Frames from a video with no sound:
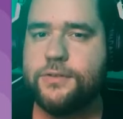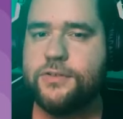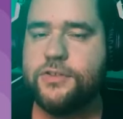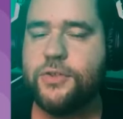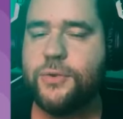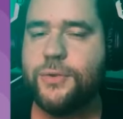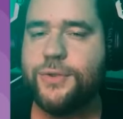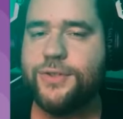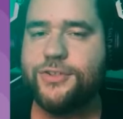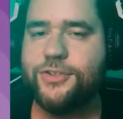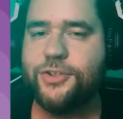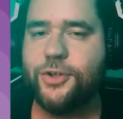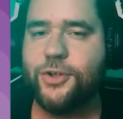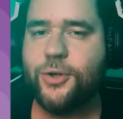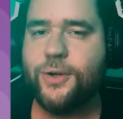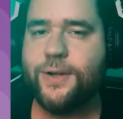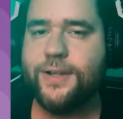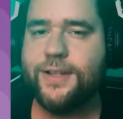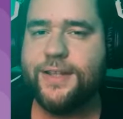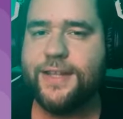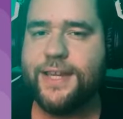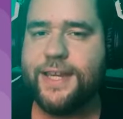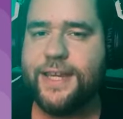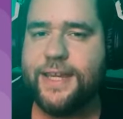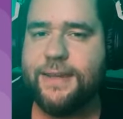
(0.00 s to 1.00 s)
So it is
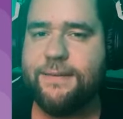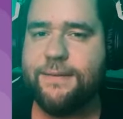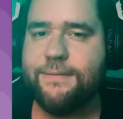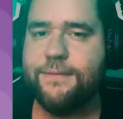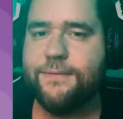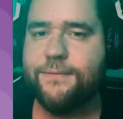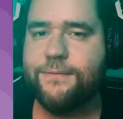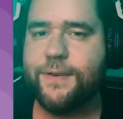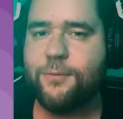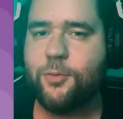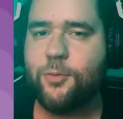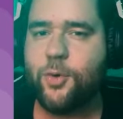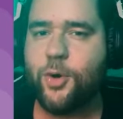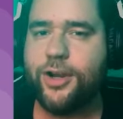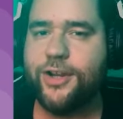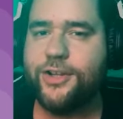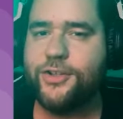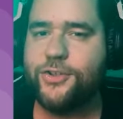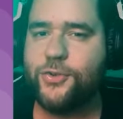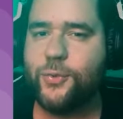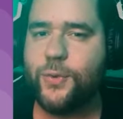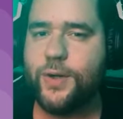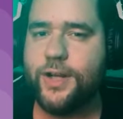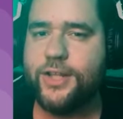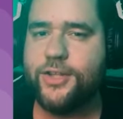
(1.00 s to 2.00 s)
currently February
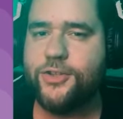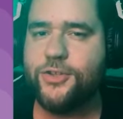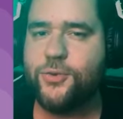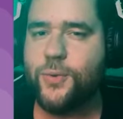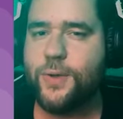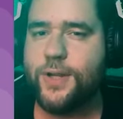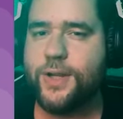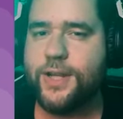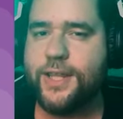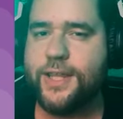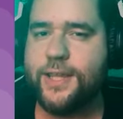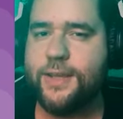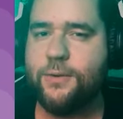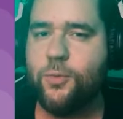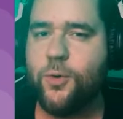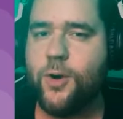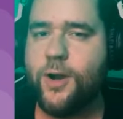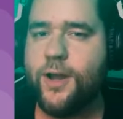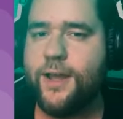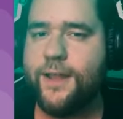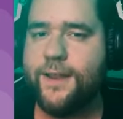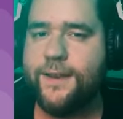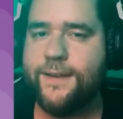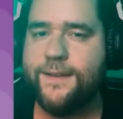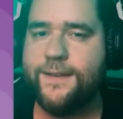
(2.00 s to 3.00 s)

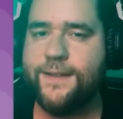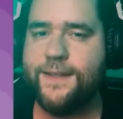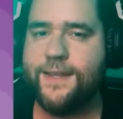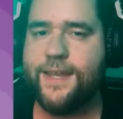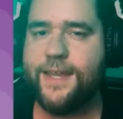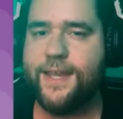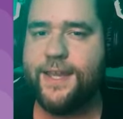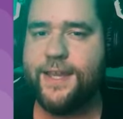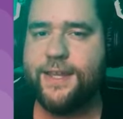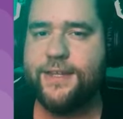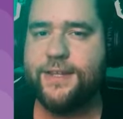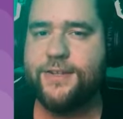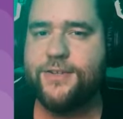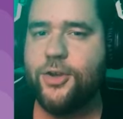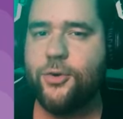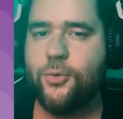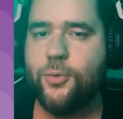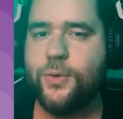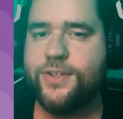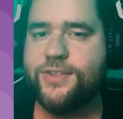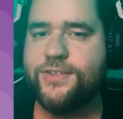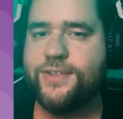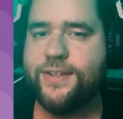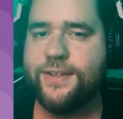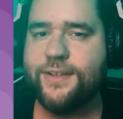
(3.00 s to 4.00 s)
2021, and
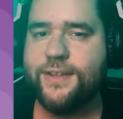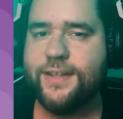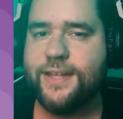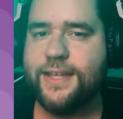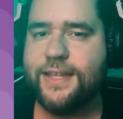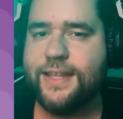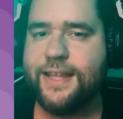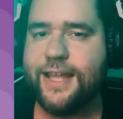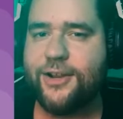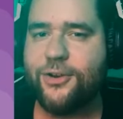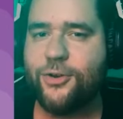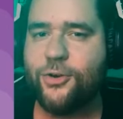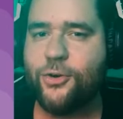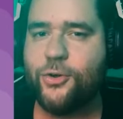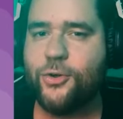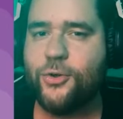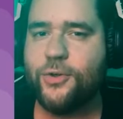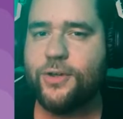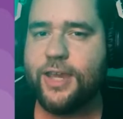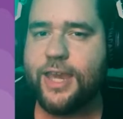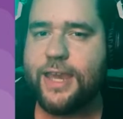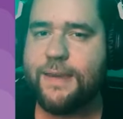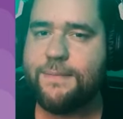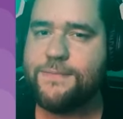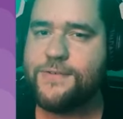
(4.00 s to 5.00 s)
recently that whole
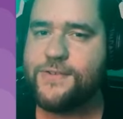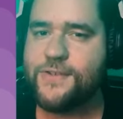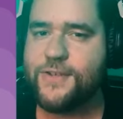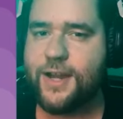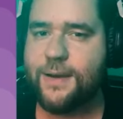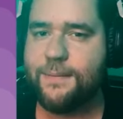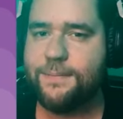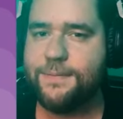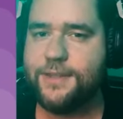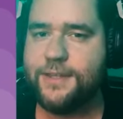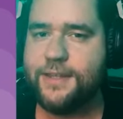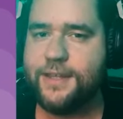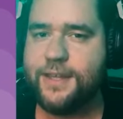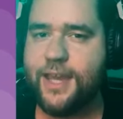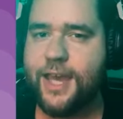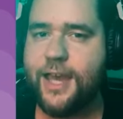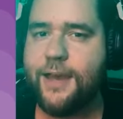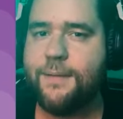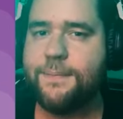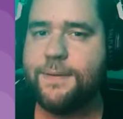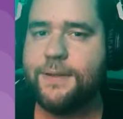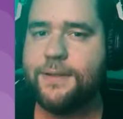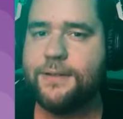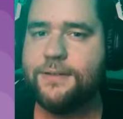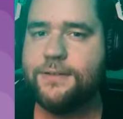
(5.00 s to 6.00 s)
GameStop thing
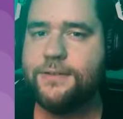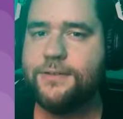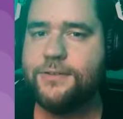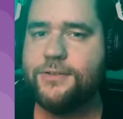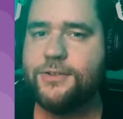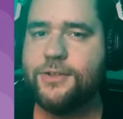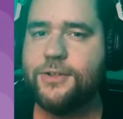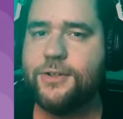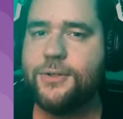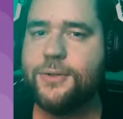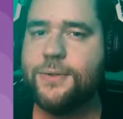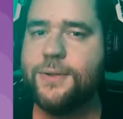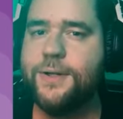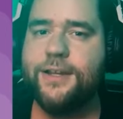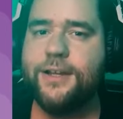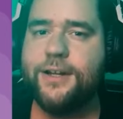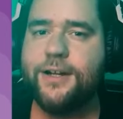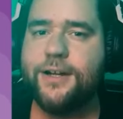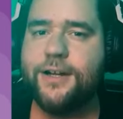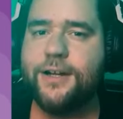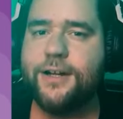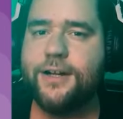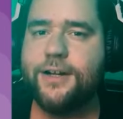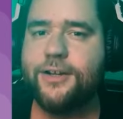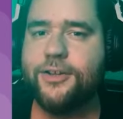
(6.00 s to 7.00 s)
happened. So
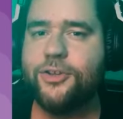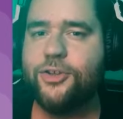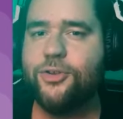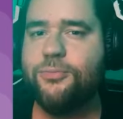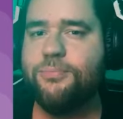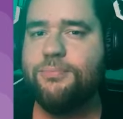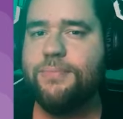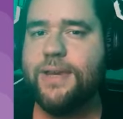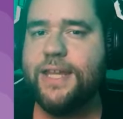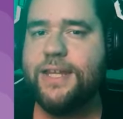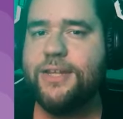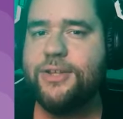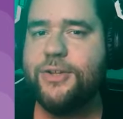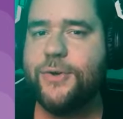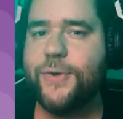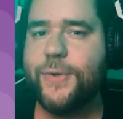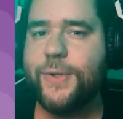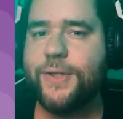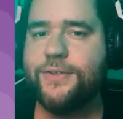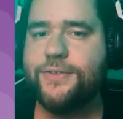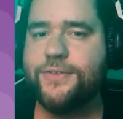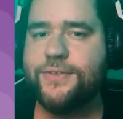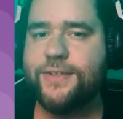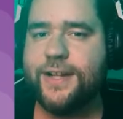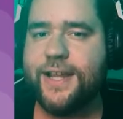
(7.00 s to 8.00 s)
you may
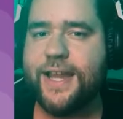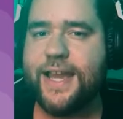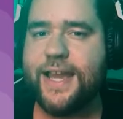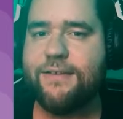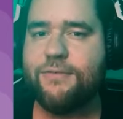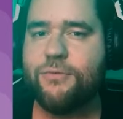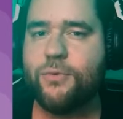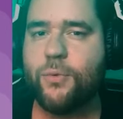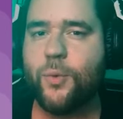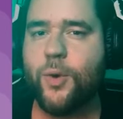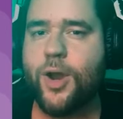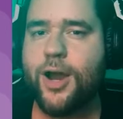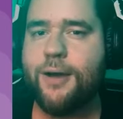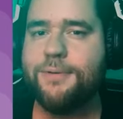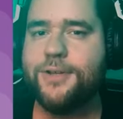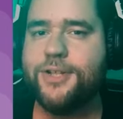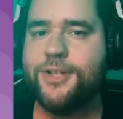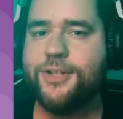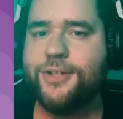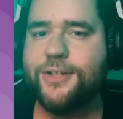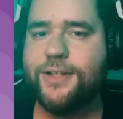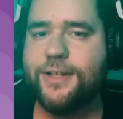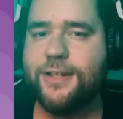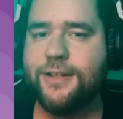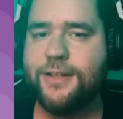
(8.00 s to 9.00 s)
notice that I have
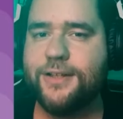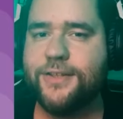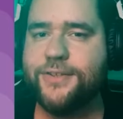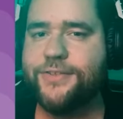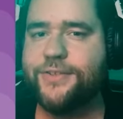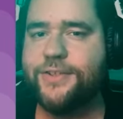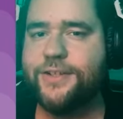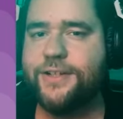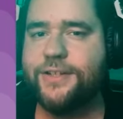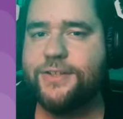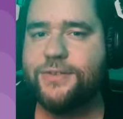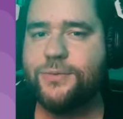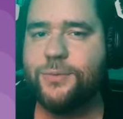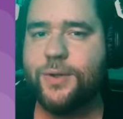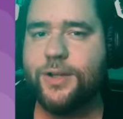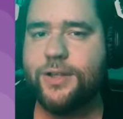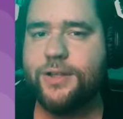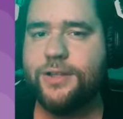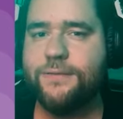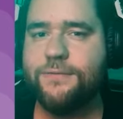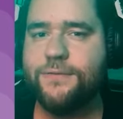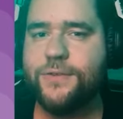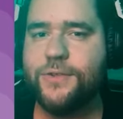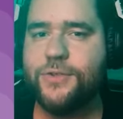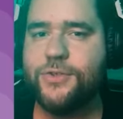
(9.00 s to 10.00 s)
Robinhood listed as one of
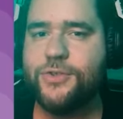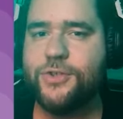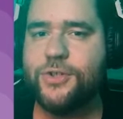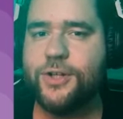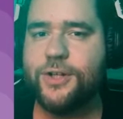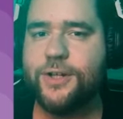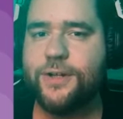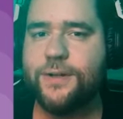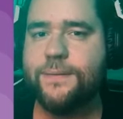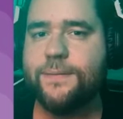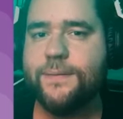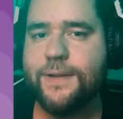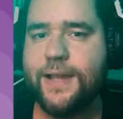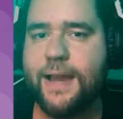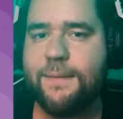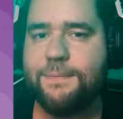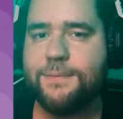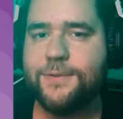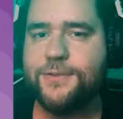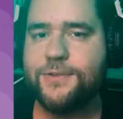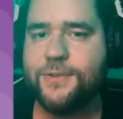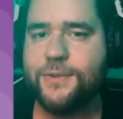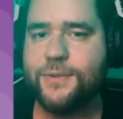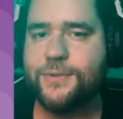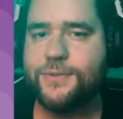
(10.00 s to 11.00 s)
the future
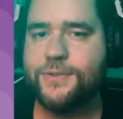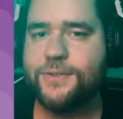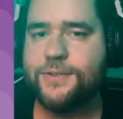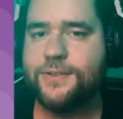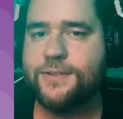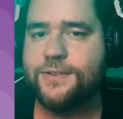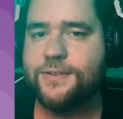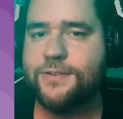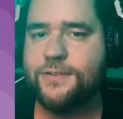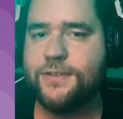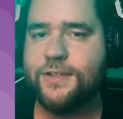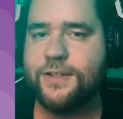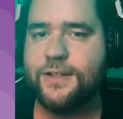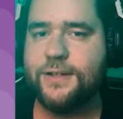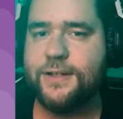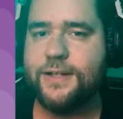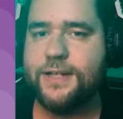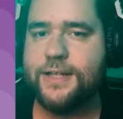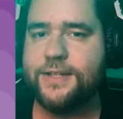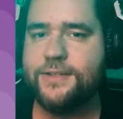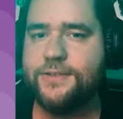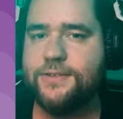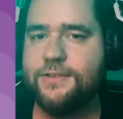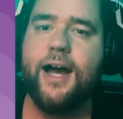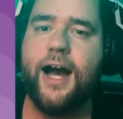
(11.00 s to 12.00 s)
episodes of this
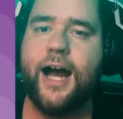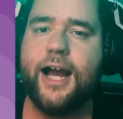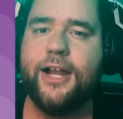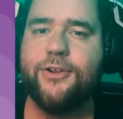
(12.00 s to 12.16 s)
series.